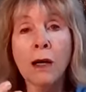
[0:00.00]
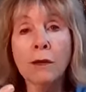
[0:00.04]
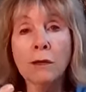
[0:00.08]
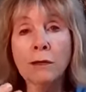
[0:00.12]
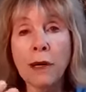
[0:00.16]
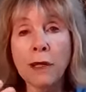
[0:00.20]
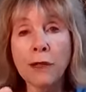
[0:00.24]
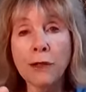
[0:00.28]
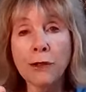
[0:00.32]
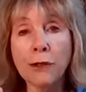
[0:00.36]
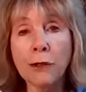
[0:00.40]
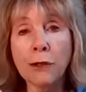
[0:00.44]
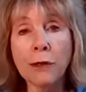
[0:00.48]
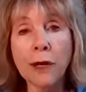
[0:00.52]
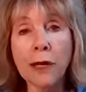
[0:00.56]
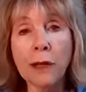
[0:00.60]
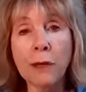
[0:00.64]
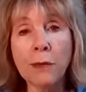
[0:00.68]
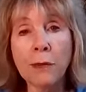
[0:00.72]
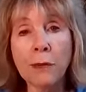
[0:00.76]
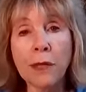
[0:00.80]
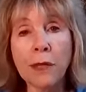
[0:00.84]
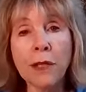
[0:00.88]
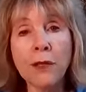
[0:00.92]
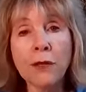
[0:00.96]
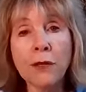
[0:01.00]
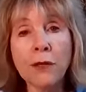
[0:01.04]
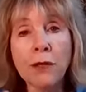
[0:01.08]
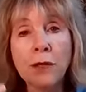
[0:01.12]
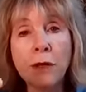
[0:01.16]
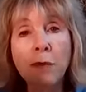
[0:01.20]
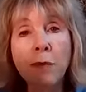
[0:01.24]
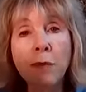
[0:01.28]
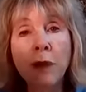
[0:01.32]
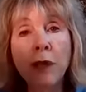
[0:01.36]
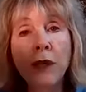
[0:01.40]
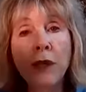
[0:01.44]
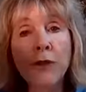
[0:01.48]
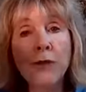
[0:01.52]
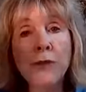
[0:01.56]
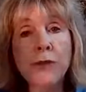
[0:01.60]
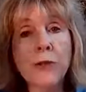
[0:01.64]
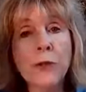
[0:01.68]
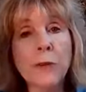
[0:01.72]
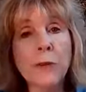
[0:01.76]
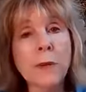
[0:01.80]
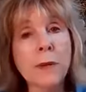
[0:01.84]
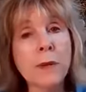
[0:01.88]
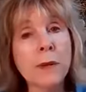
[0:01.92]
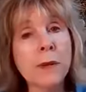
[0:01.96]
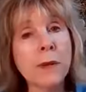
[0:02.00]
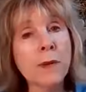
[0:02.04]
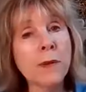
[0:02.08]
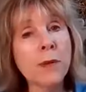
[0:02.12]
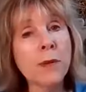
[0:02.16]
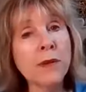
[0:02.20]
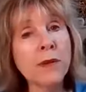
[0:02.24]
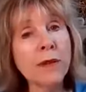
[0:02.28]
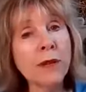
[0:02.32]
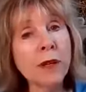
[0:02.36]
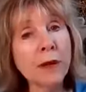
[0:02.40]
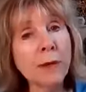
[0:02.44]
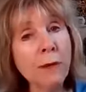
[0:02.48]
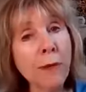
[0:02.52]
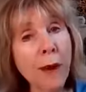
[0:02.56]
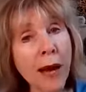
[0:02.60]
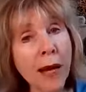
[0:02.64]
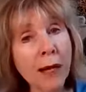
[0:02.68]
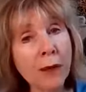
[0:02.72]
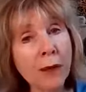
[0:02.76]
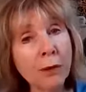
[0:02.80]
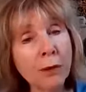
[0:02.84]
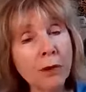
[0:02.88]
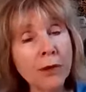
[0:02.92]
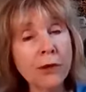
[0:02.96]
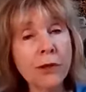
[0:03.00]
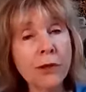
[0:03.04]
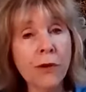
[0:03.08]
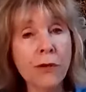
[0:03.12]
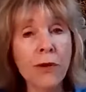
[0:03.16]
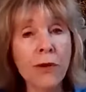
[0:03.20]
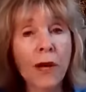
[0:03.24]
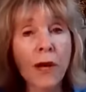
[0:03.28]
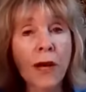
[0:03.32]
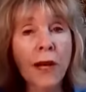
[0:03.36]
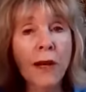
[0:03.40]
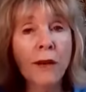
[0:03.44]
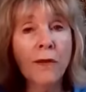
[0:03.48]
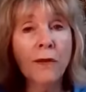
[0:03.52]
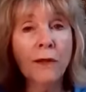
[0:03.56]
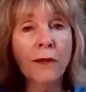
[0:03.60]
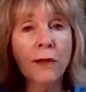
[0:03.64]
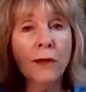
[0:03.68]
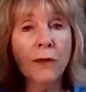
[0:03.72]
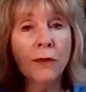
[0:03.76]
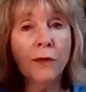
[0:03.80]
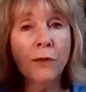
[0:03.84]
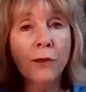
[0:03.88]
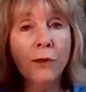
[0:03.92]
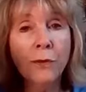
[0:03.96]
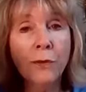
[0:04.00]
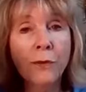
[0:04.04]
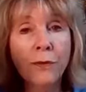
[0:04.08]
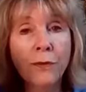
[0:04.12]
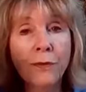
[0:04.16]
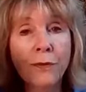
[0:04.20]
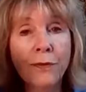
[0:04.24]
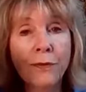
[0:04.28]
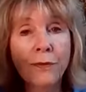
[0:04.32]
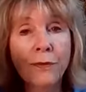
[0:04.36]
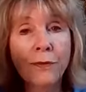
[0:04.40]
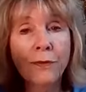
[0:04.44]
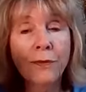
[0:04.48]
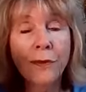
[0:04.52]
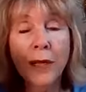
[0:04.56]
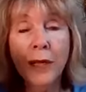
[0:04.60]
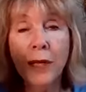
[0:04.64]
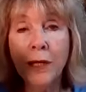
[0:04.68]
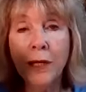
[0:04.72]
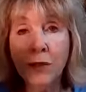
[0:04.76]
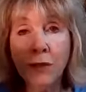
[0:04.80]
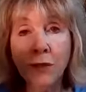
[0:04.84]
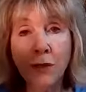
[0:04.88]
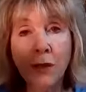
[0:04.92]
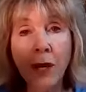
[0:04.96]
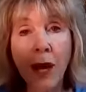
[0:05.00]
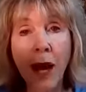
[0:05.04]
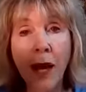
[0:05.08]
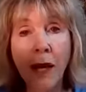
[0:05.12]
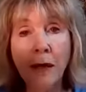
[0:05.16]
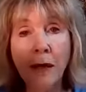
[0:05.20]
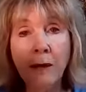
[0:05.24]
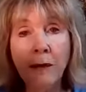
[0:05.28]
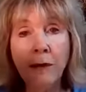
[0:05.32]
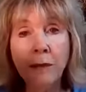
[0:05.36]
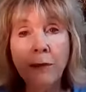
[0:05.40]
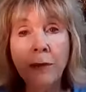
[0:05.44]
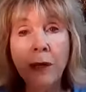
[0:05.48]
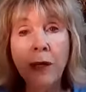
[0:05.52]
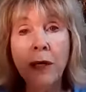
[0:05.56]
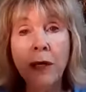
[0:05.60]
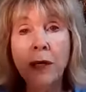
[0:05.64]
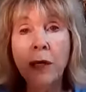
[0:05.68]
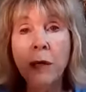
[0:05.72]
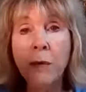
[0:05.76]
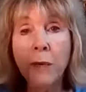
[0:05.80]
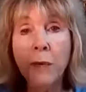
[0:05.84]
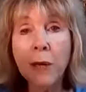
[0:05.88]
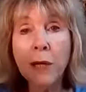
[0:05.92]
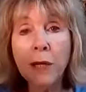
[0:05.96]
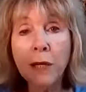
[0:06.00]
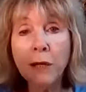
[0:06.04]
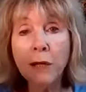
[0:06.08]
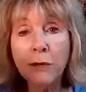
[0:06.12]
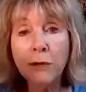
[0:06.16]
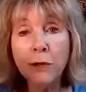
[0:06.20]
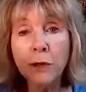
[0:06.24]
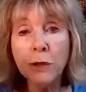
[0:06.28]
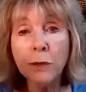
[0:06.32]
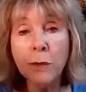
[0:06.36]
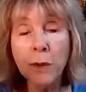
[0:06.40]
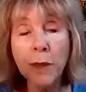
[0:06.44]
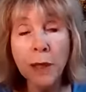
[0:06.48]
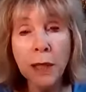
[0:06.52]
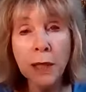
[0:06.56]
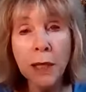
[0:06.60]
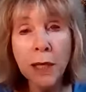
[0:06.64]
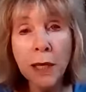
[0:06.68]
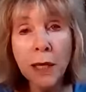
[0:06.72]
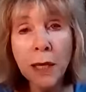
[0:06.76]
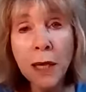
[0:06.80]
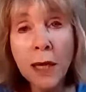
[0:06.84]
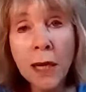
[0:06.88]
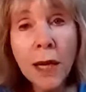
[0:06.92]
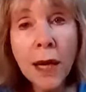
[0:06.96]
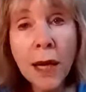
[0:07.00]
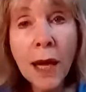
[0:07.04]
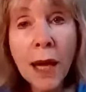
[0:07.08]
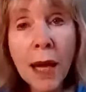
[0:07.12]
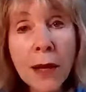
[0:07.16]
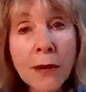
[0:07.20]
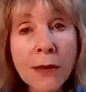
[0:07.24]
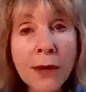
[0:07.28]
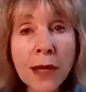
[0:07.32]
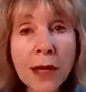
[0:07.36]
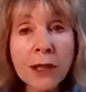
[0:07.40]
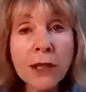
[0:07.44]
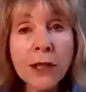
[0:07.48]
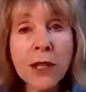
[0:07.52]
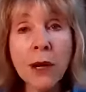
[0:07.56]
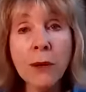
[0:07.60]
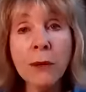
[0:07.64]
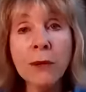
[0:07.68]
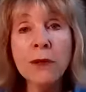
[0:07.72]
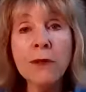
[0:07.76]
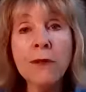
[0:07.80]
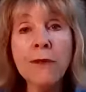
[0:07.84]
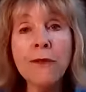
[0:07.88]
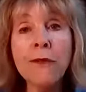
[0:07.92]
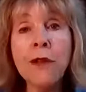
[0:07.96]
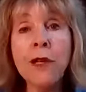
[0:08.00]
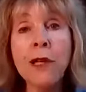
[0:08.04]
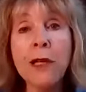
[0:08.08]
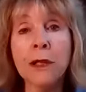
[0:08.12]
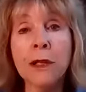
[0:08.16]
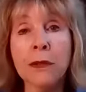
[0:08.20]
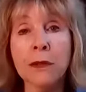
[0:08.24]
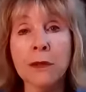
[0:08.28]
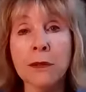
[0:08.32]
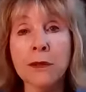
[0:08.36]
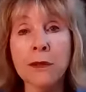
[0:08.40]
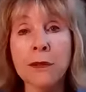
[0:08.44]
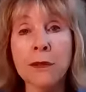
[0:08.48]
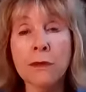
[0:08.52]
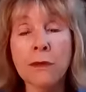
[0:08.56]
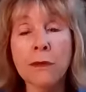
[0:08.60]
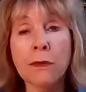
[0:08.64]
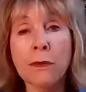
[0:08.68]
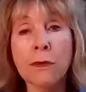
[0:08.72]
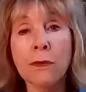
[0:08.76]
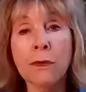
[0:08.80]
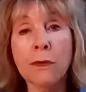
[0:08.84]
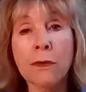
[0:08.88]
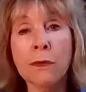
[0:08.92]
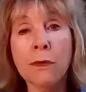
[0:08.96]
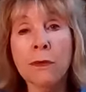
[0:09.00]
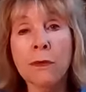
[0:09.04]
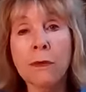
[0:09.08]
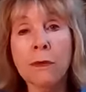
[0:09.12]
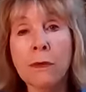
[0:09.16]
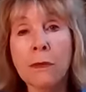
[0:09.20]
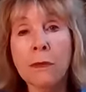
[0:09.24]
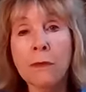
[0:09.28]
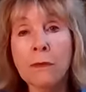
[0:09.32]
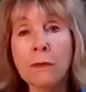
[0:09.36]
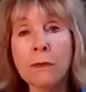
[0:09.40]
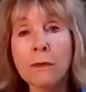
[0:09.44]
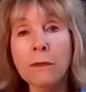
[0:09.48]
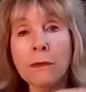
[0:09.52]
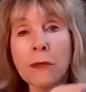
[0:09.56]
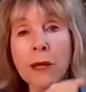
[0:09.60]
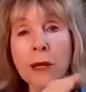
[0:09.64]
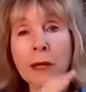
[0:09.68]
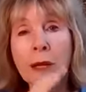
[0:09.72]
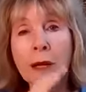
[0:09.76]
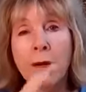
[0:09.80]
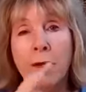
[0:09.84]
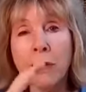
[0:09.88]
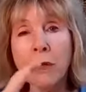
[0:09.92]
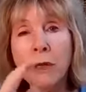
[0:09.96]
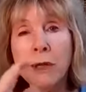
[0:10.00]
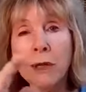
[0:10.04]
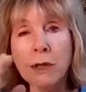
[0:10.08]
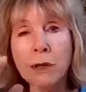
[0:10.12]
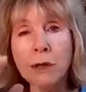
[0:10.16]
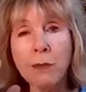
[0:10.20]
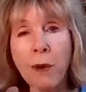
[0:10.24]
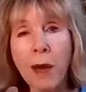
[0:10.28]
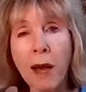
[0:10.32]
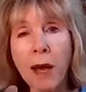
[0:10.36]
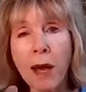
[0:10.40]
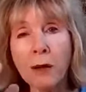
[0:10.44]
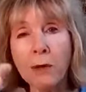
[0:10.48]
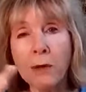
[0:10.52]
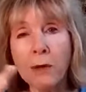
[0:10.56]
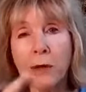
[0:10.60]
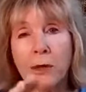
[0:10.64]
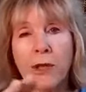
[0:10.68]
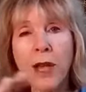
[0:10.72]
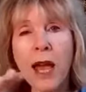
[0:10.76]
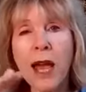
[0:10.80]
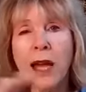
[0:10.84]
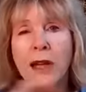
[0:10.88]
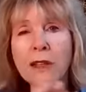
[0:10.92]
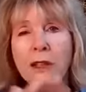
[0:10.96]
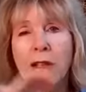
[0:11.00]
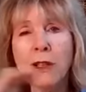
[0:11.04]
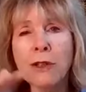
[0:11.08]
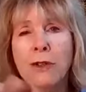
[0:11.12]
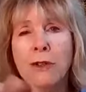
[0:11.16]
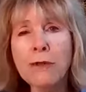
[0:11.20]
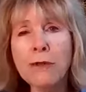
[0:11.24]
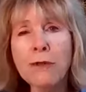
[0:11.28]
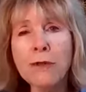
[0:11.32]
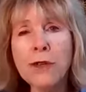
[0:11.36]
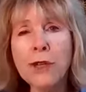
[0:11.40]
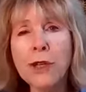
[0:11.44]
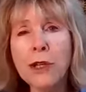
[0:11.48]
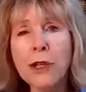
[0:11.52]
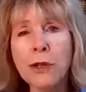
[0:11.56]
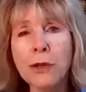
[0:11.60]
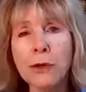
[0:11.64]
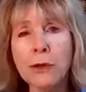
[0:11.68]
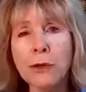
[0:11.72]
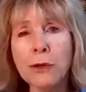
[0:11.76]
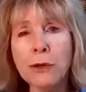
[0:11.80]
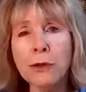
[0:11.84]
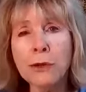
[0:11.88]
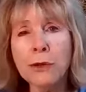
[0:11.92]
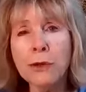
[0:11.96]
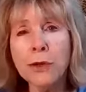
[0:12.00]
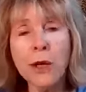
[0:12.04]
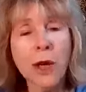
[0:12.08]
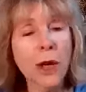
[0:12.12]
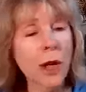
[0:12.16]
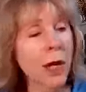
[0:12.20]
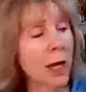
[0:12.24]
retrograde means it appears to be moving backwards in the heavens. It's not, but it appears to be. And that's how it feels, like everything's backwards and confused.